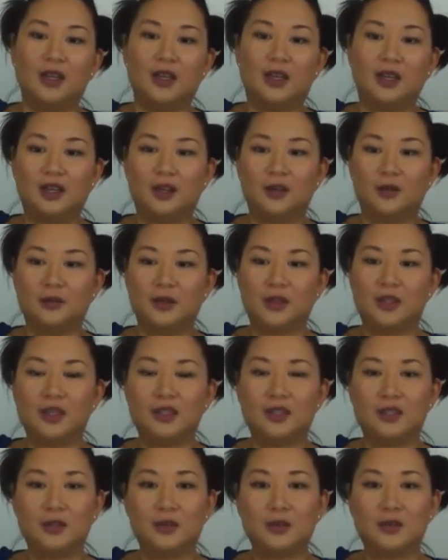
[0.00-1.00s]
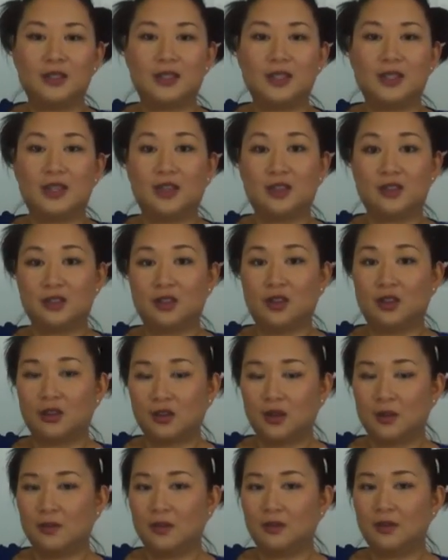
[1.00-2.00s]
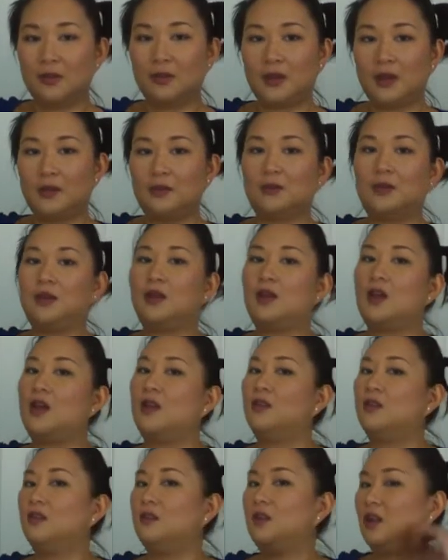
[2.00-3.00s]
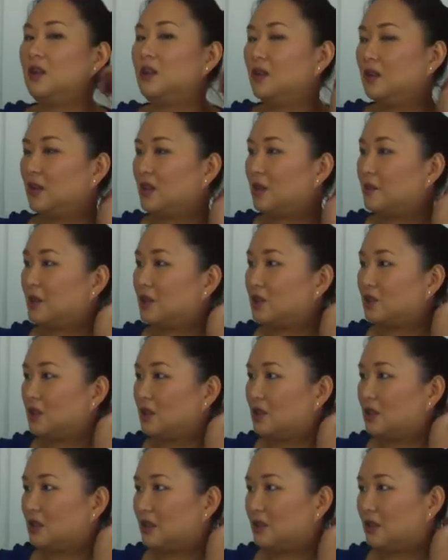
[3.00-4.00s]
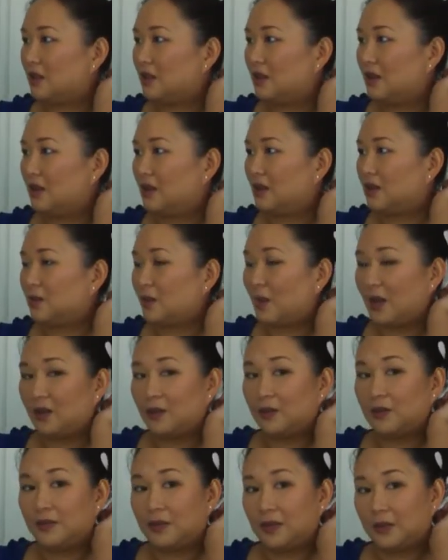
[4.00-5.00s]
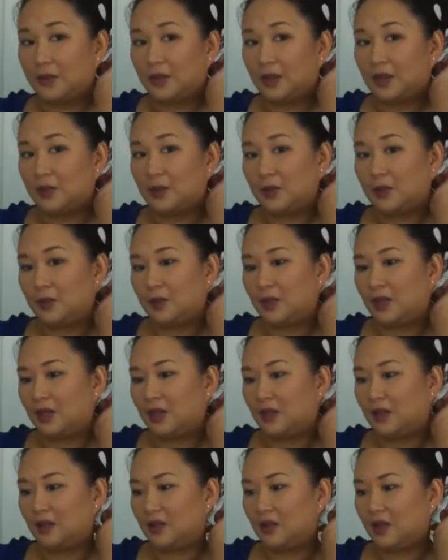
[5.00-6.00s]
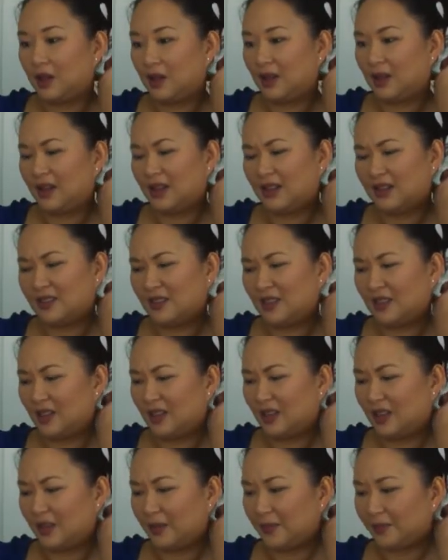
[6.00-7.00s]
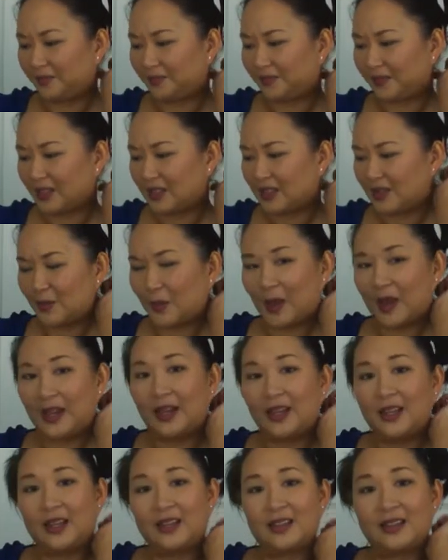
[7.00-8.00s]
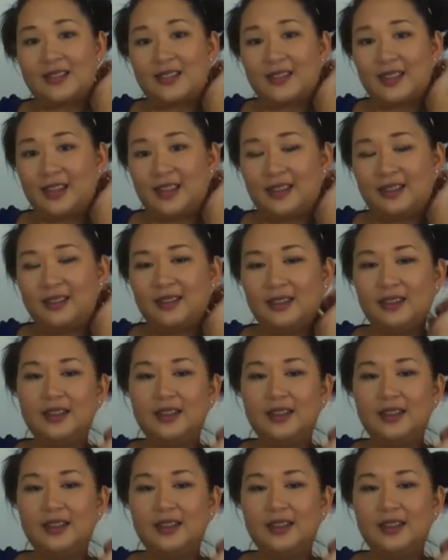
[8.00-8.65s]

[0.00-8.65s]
And what they do is they take a sonogram of the baby, and then they measure the spinal fluid between the spine and the skin,